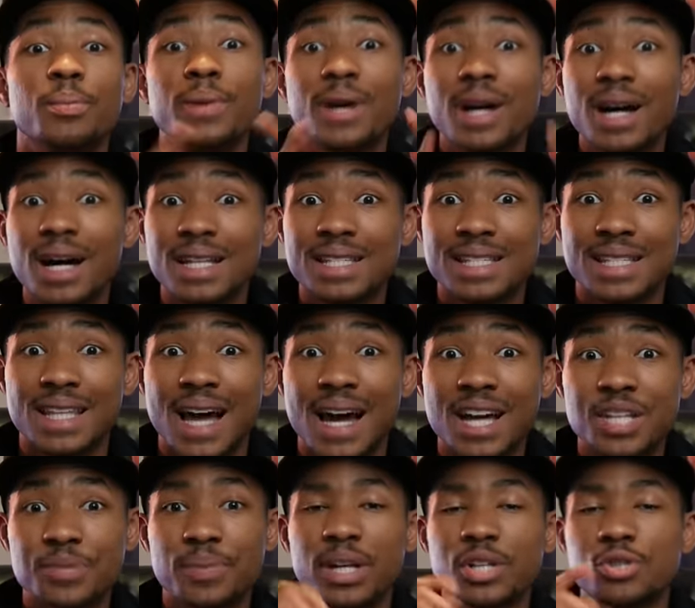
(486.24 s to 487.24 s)
But the
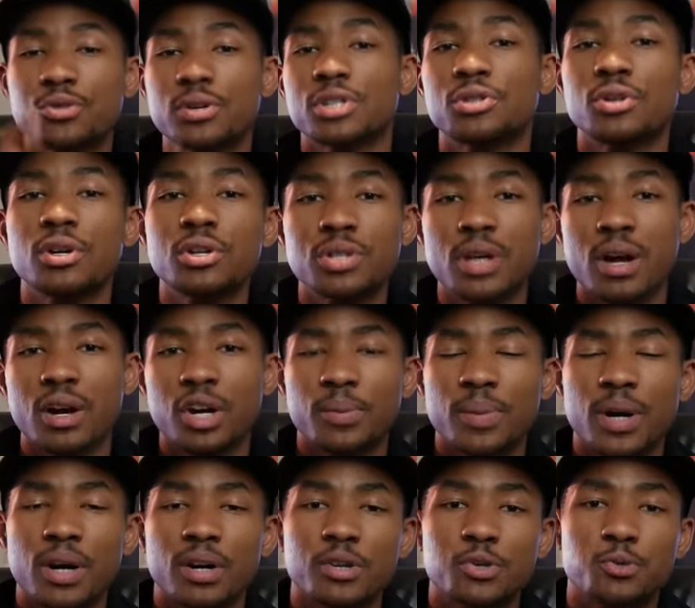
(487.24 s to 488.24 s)
osmotic stress they're talking
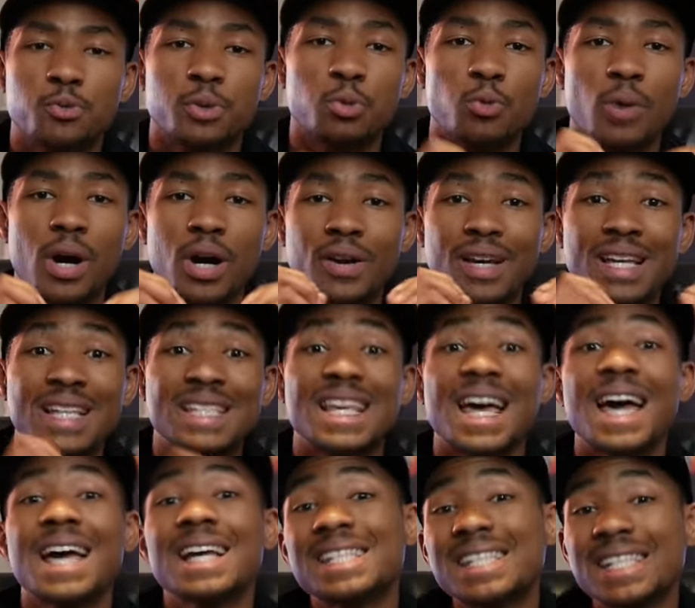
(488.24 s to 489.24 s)
about is when water is
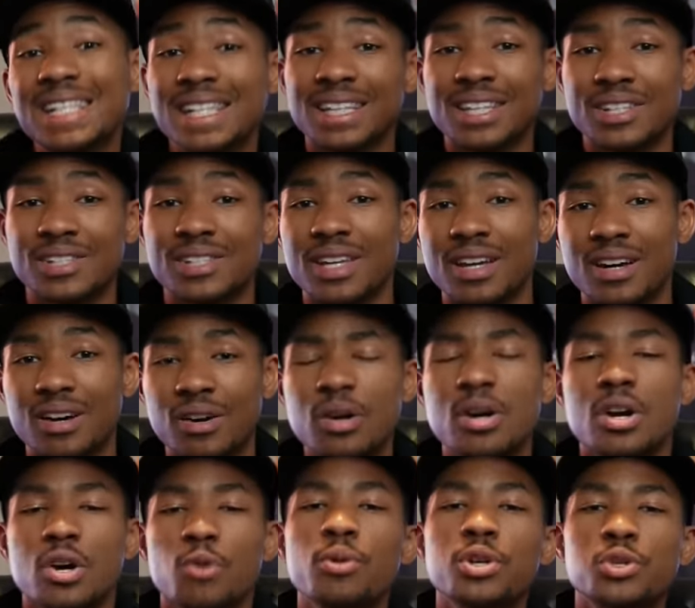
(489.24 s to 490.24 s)
exiting the cell,
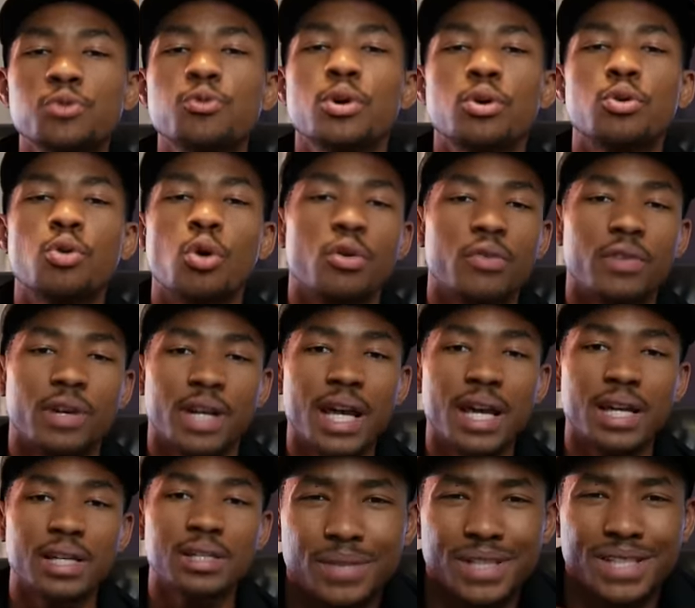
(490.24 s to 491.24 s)
which we'll go over
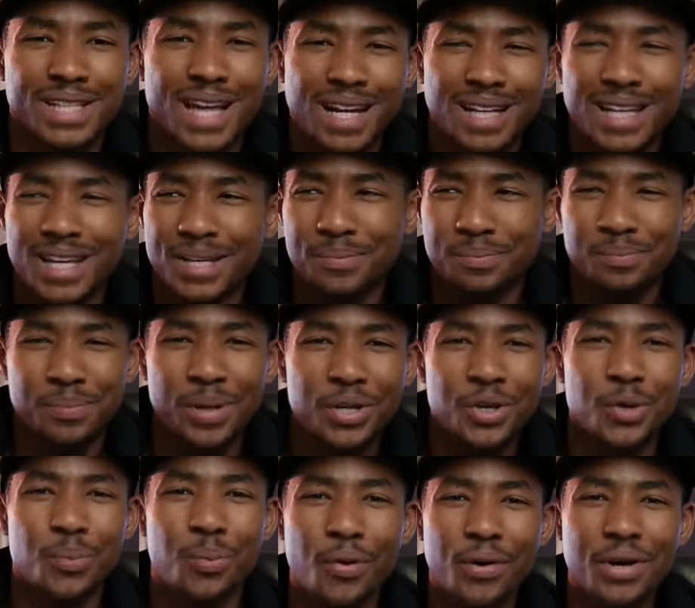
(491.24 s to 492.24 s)
next, but it's kind of like pick
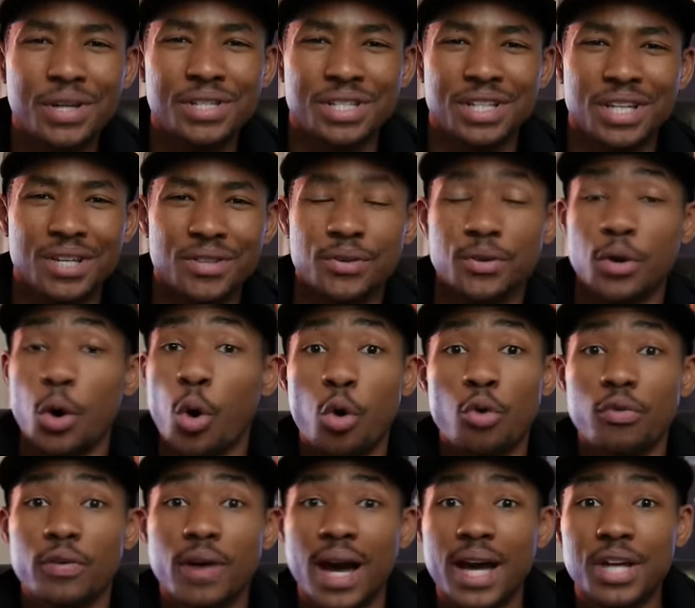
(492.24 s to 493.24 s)
your poison, either you're
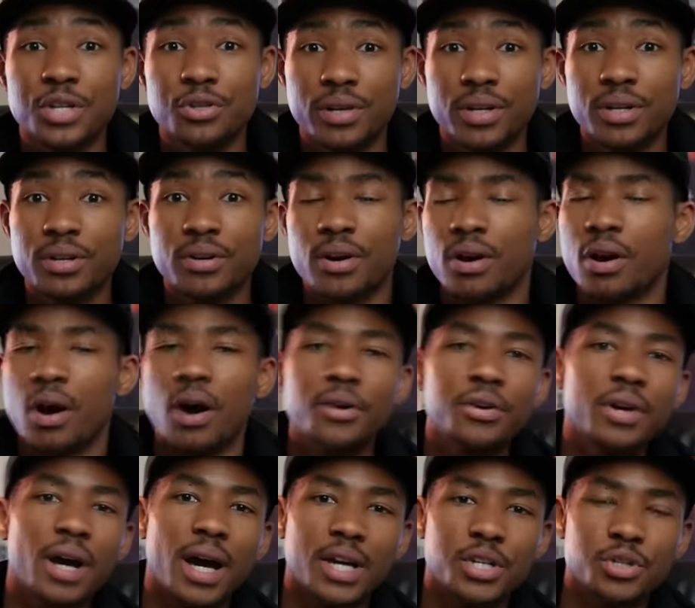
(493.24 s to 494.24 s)
overhydrated or
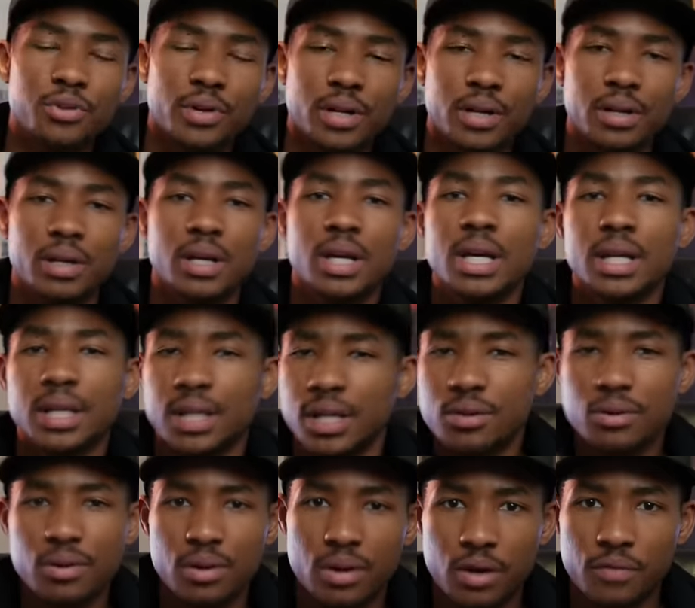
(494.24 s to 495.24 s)
underhydrated,
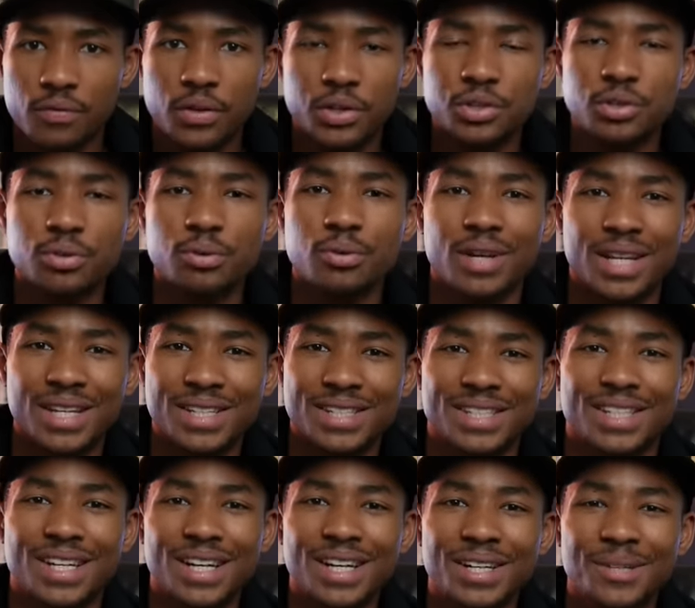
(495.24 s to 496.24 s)
neither of the two is
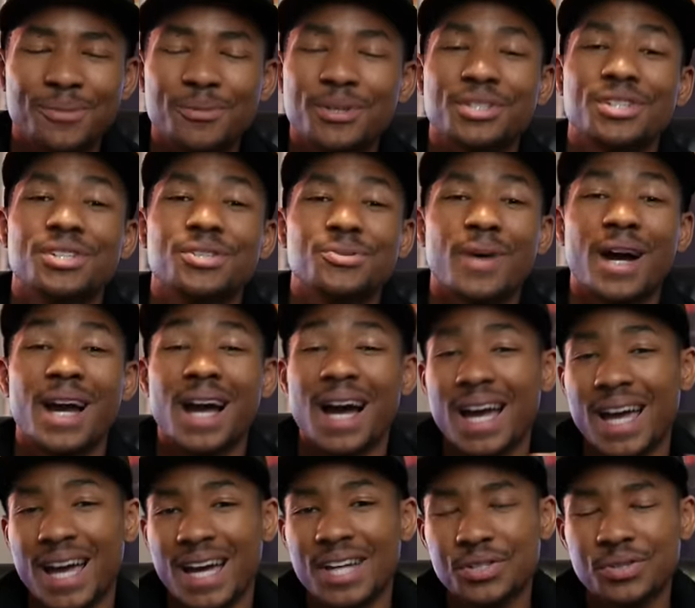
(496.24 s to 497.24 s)
good, which is why I
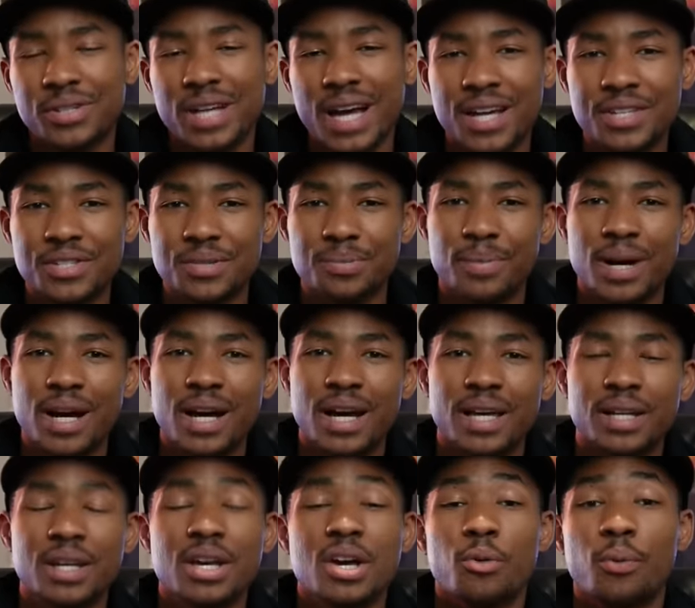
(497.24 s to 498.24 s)
had you guys in
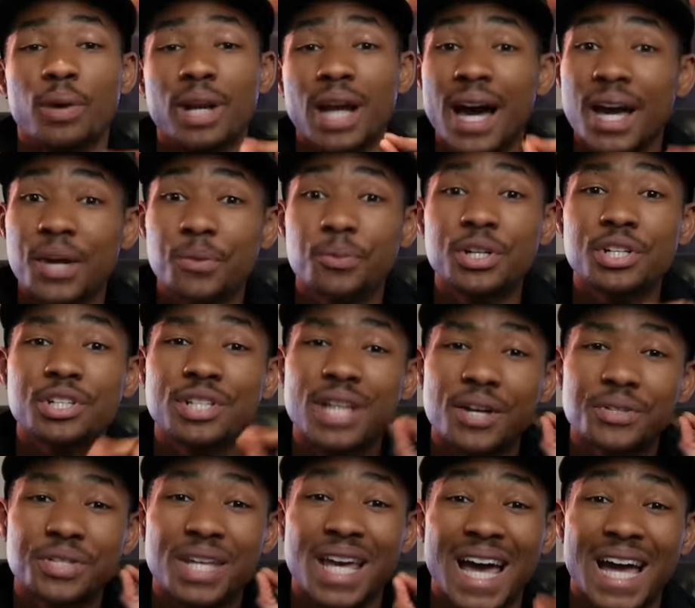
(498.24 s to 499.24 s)
mind when I reached
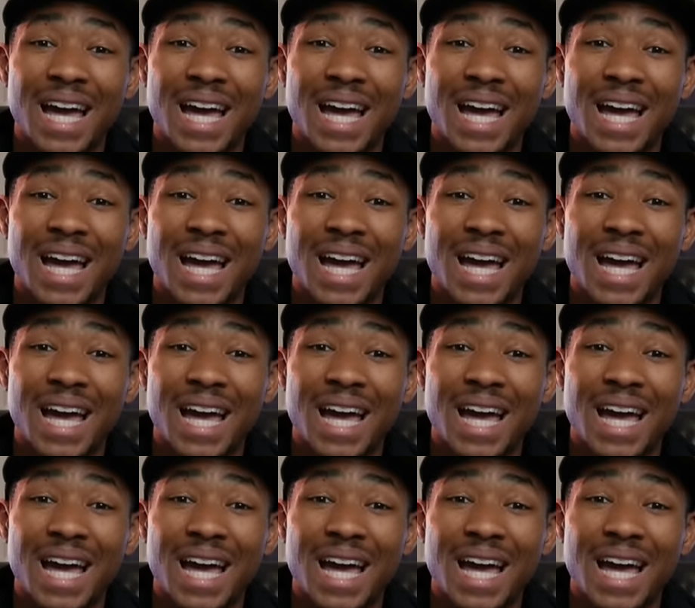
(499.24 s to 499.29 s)
out to